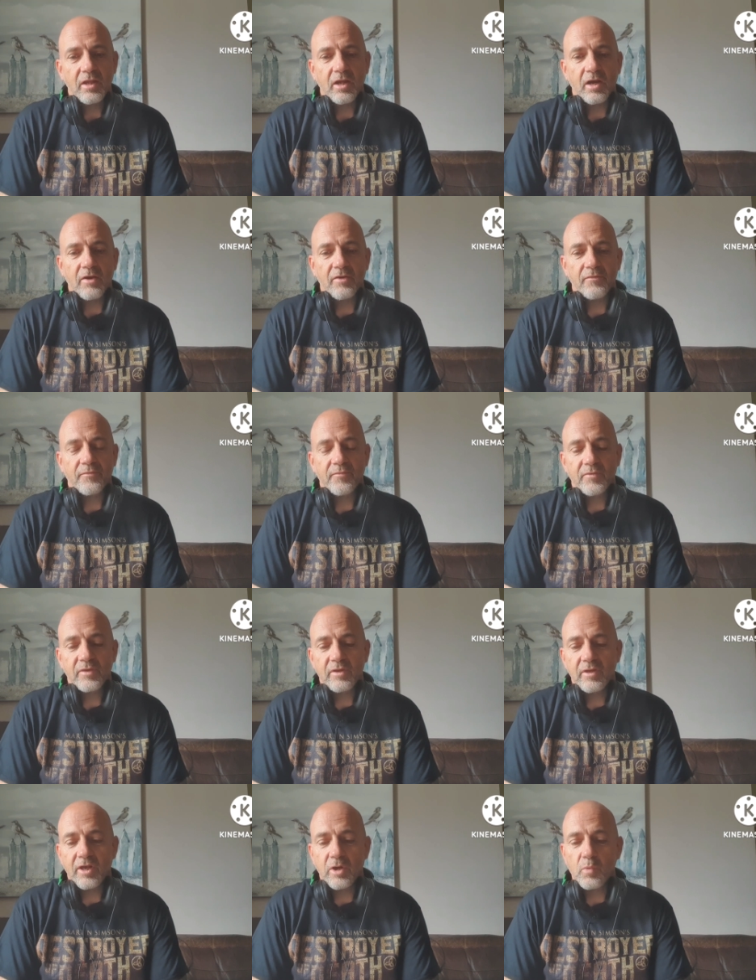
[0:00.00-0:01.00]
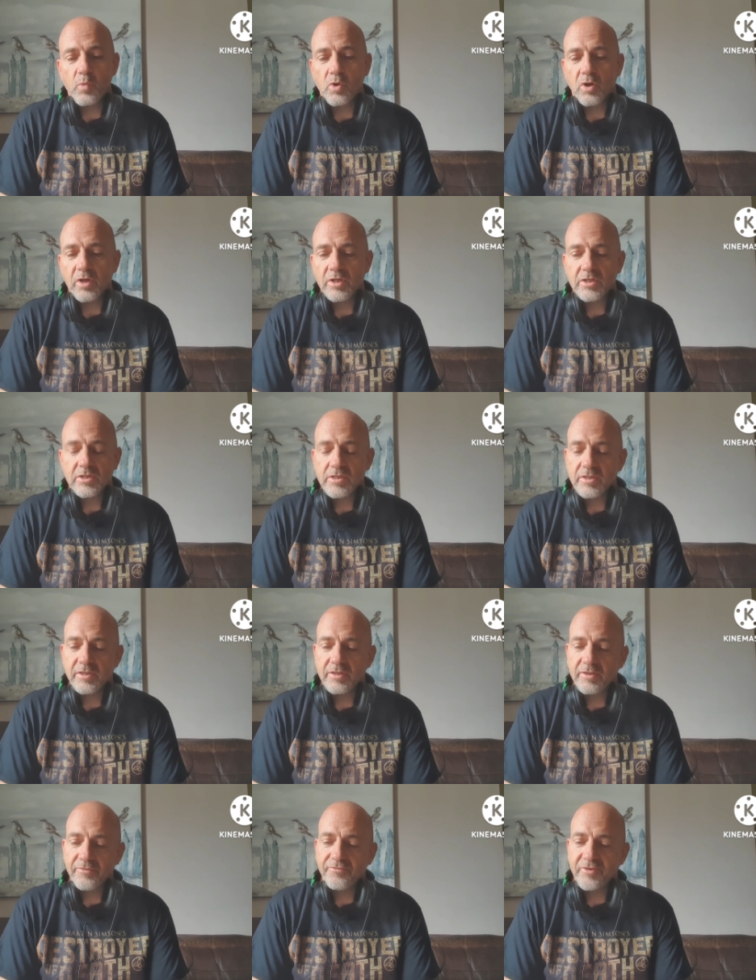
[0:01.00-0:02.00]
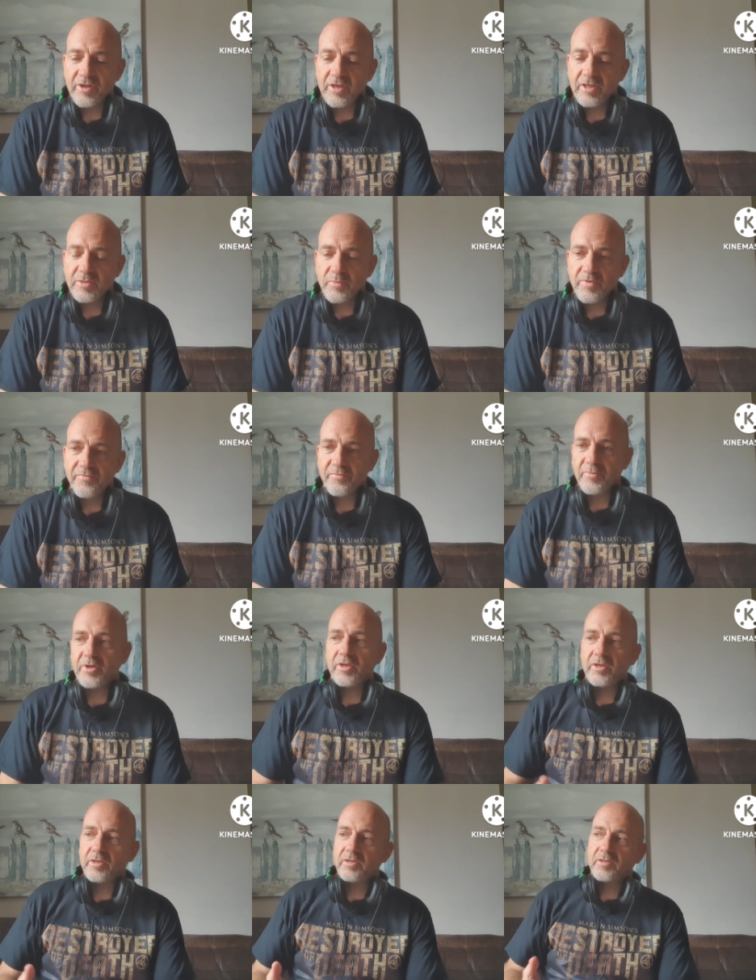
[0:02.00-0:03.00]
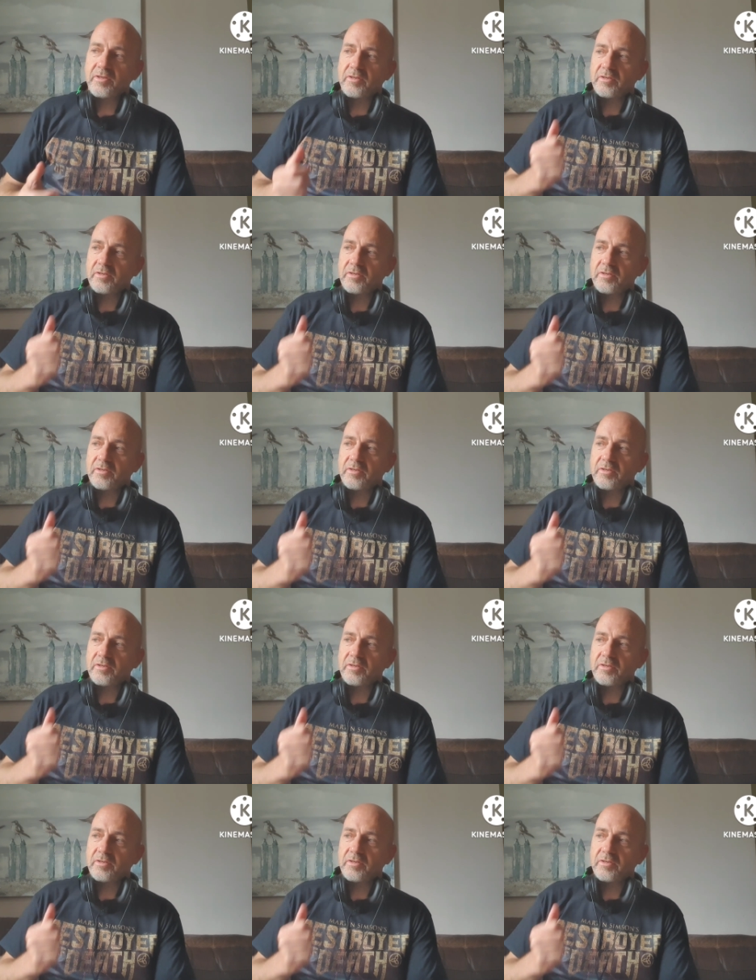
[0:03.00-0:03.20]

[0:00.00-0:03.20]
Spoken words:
You know what? The thing is, with me,